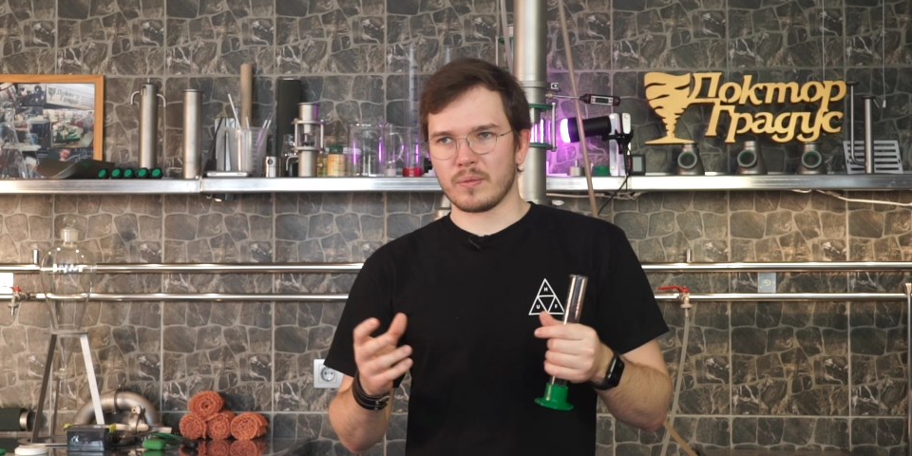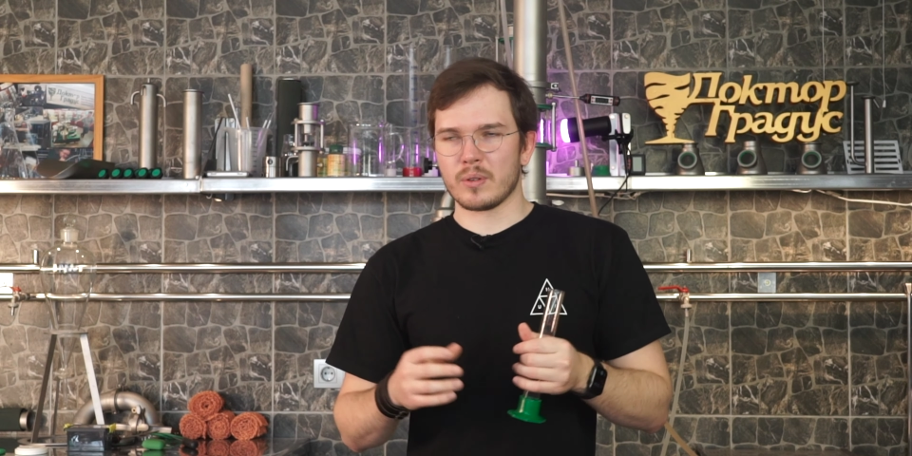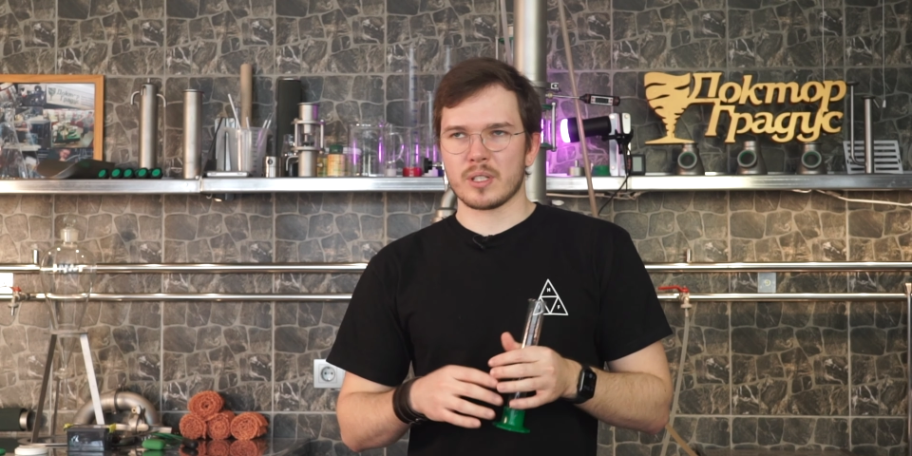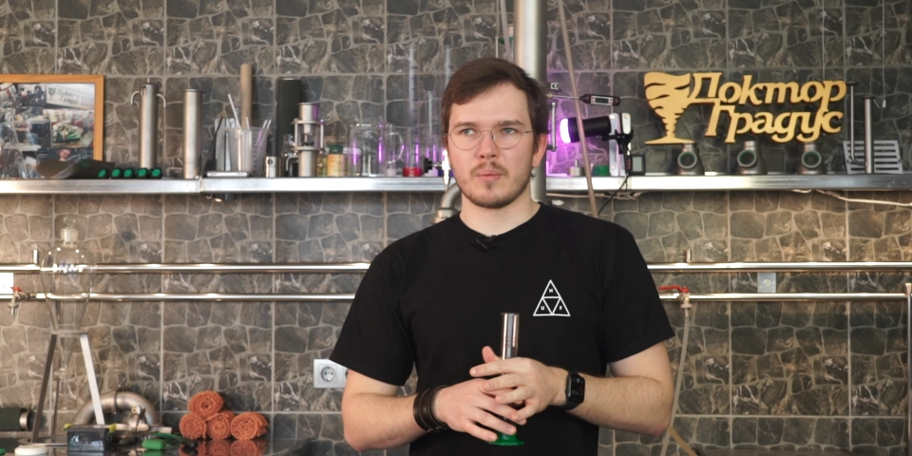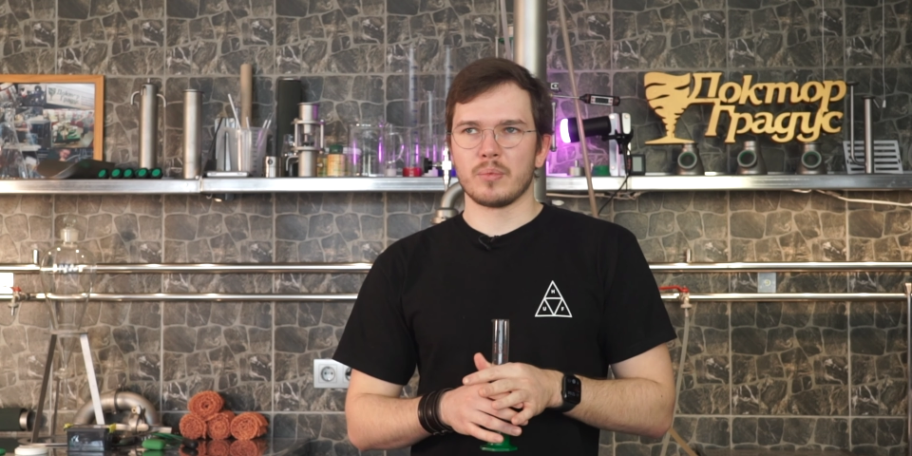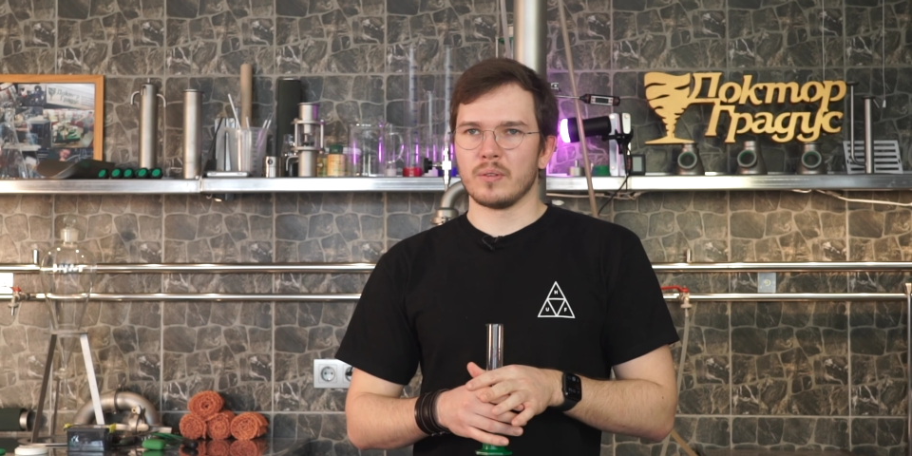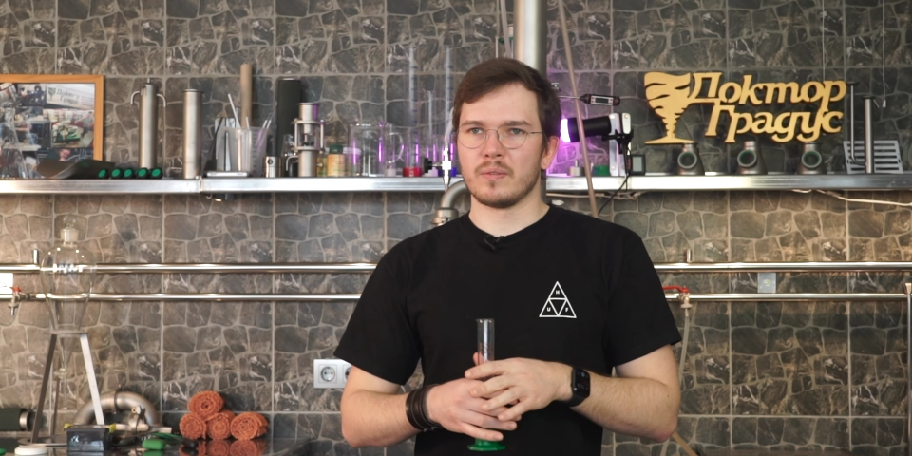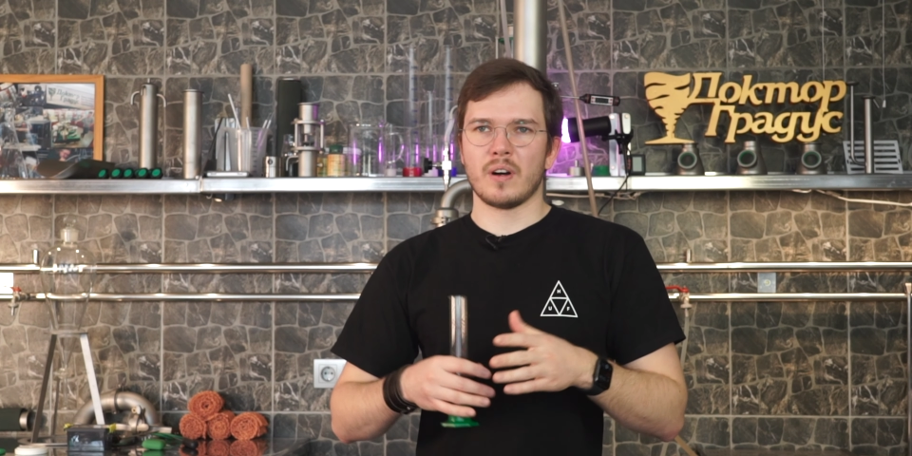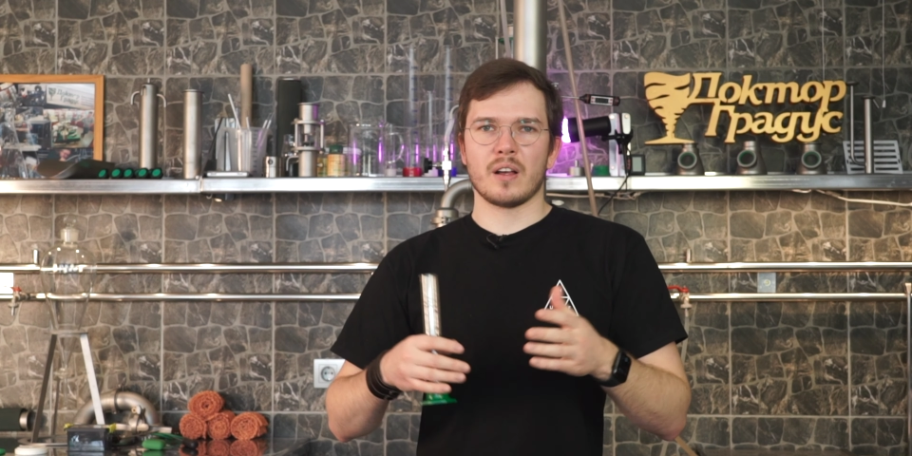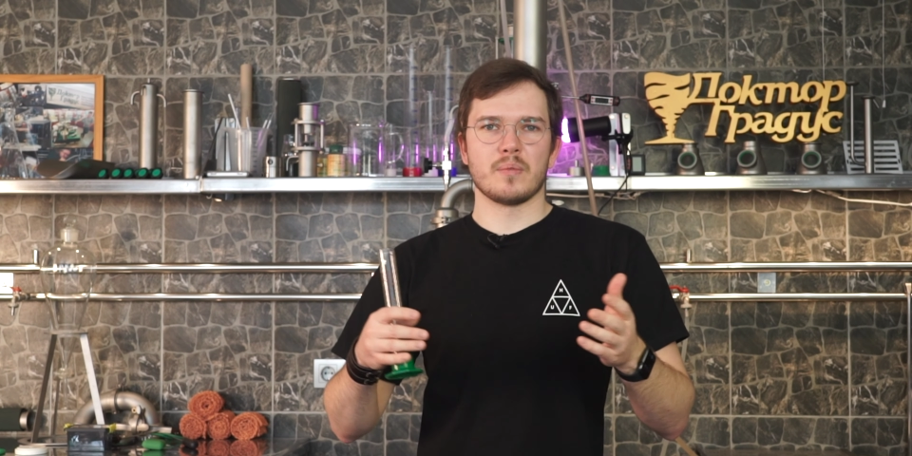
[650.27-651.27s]
for example
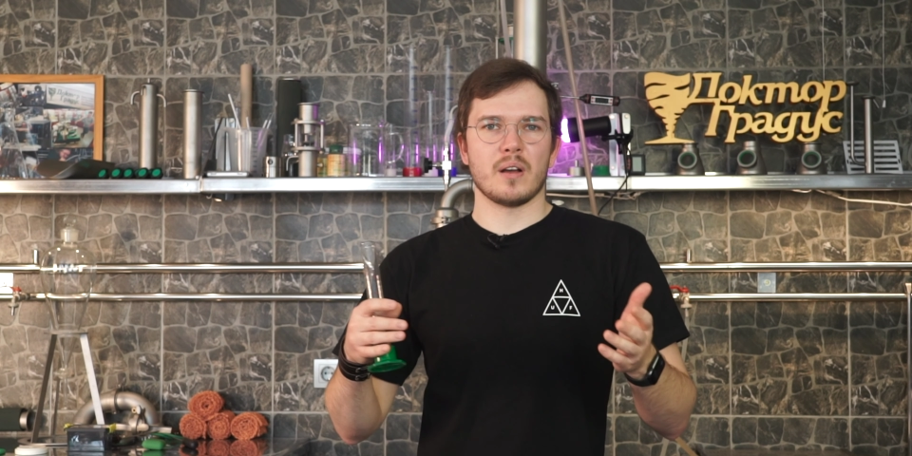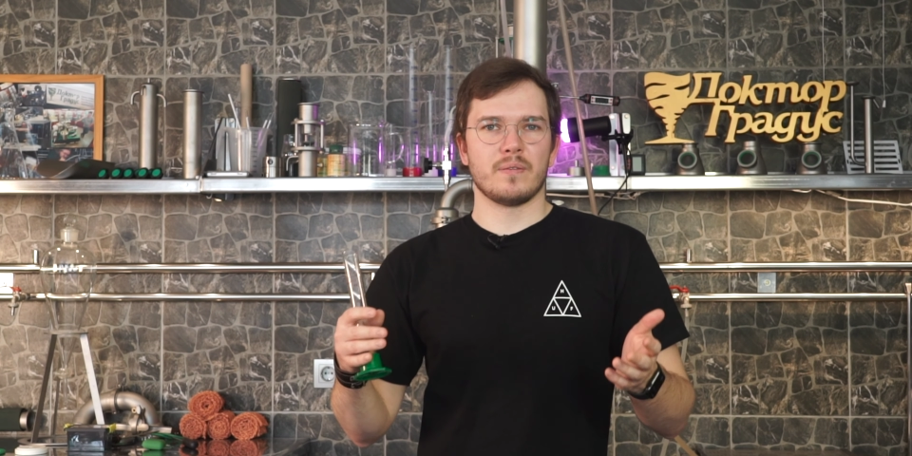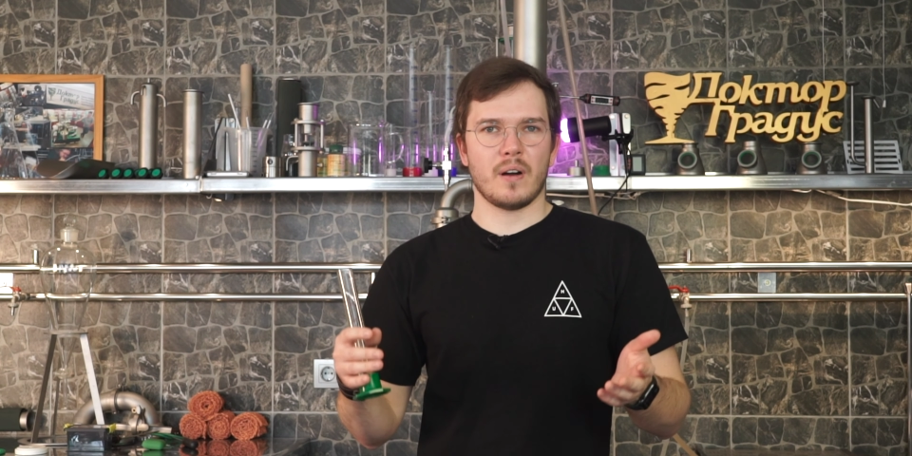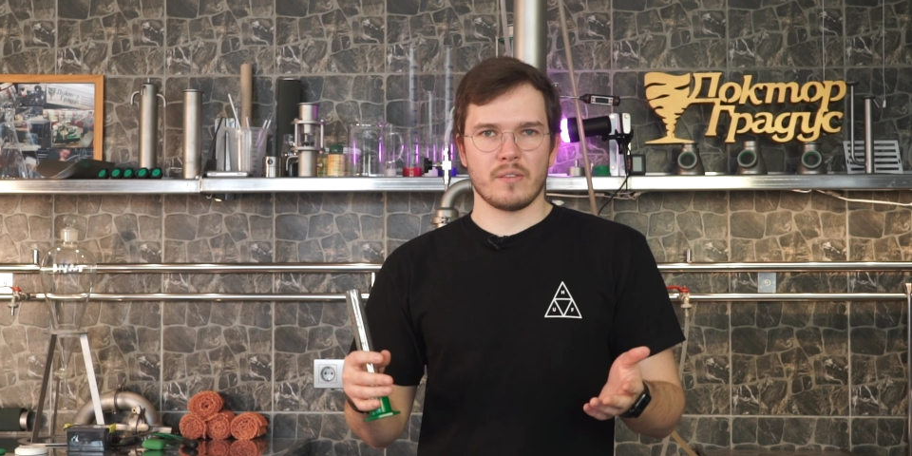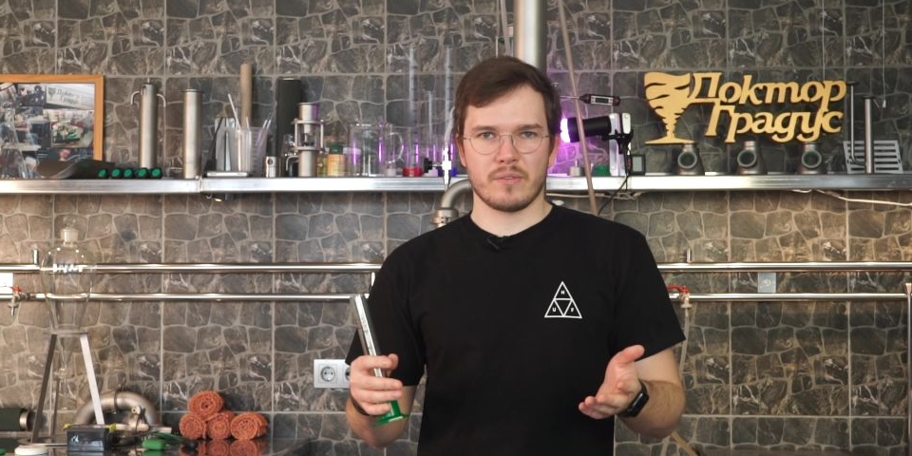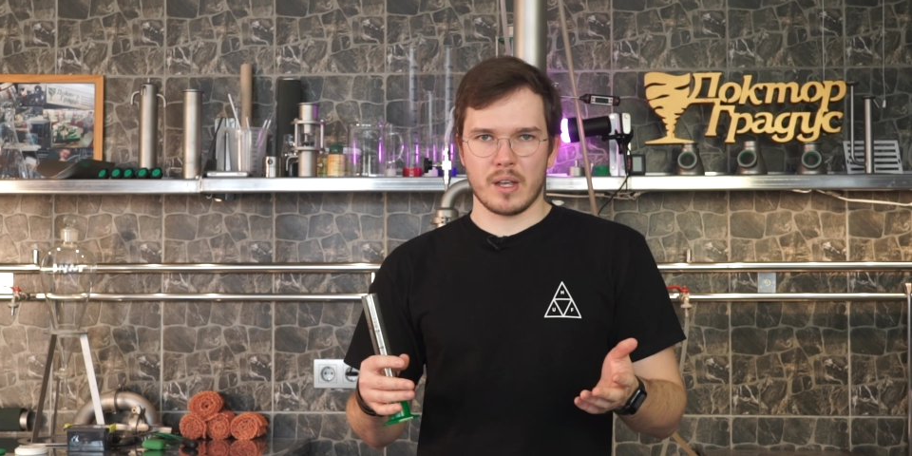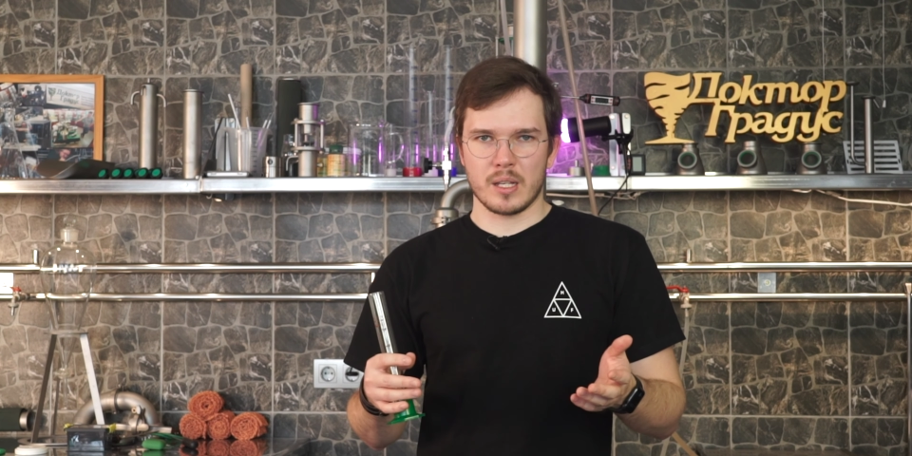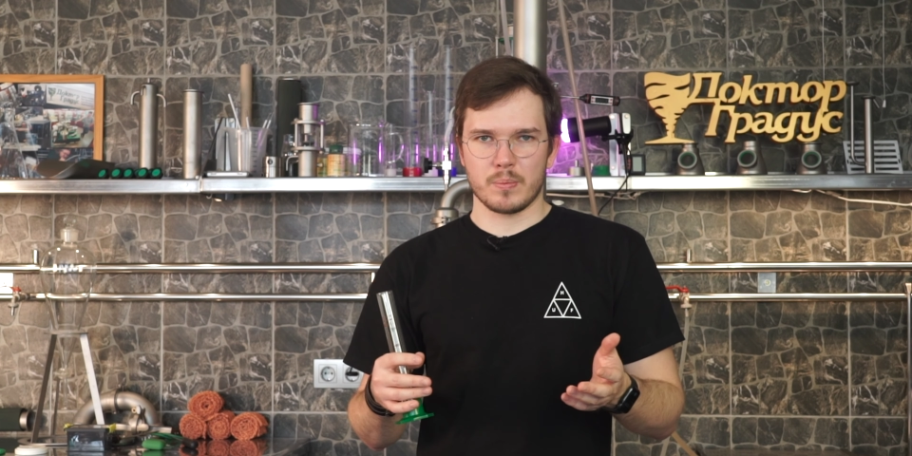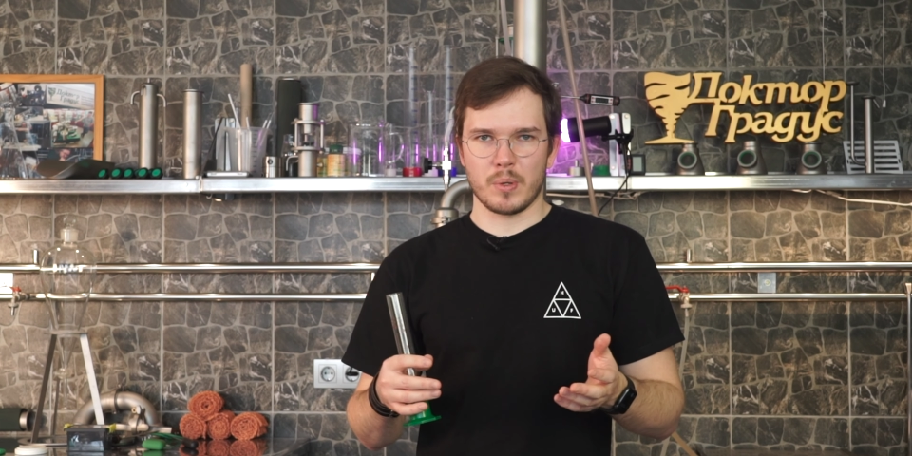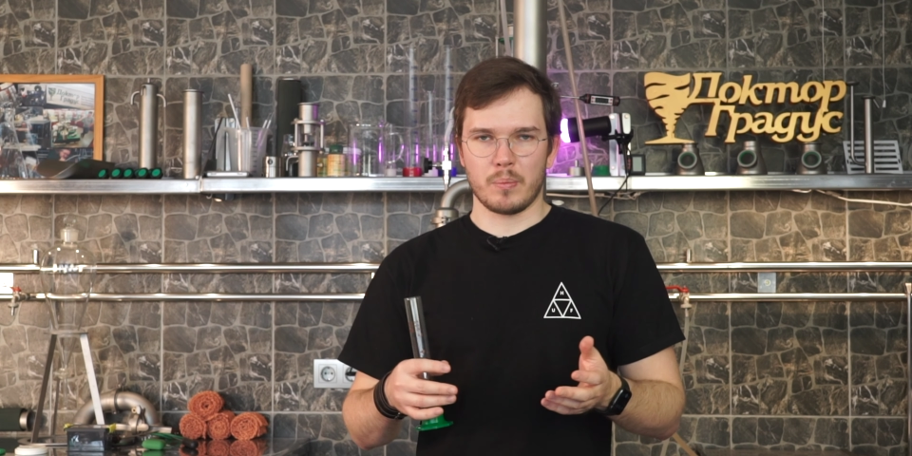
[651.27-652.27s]
5x5
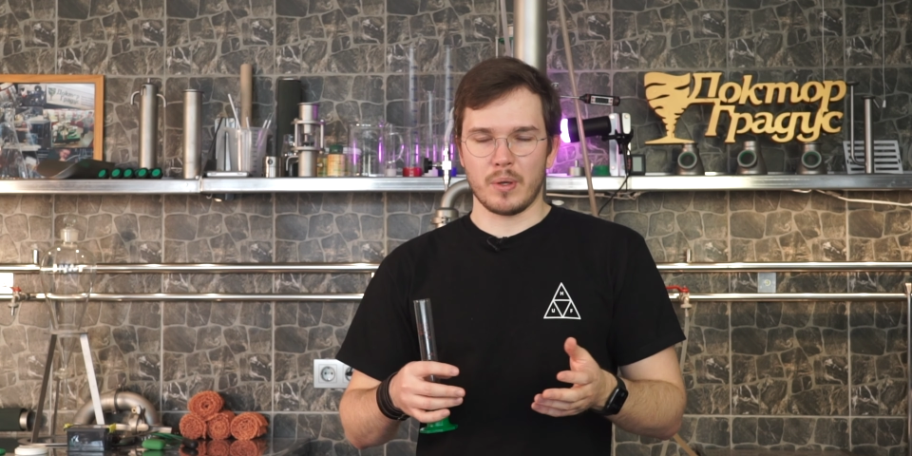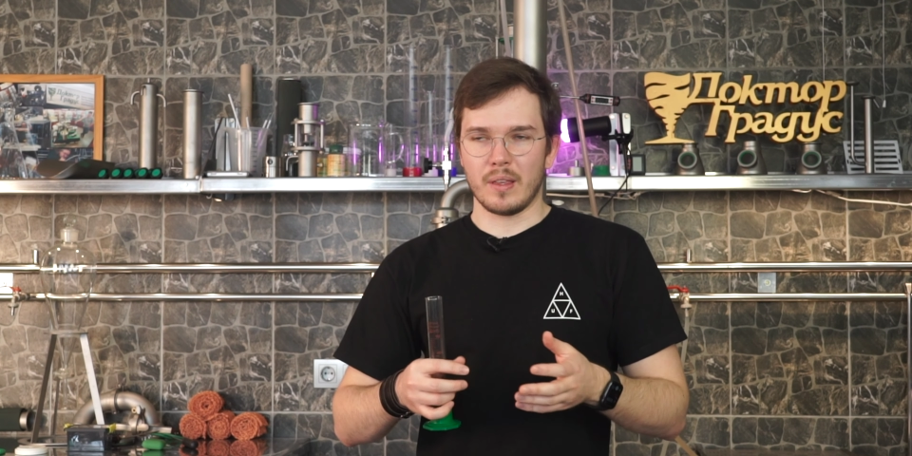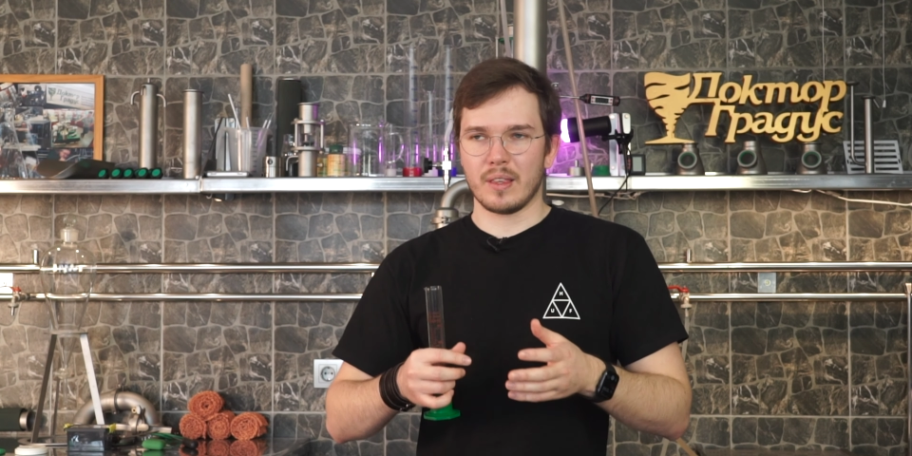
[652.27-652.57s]
SPP,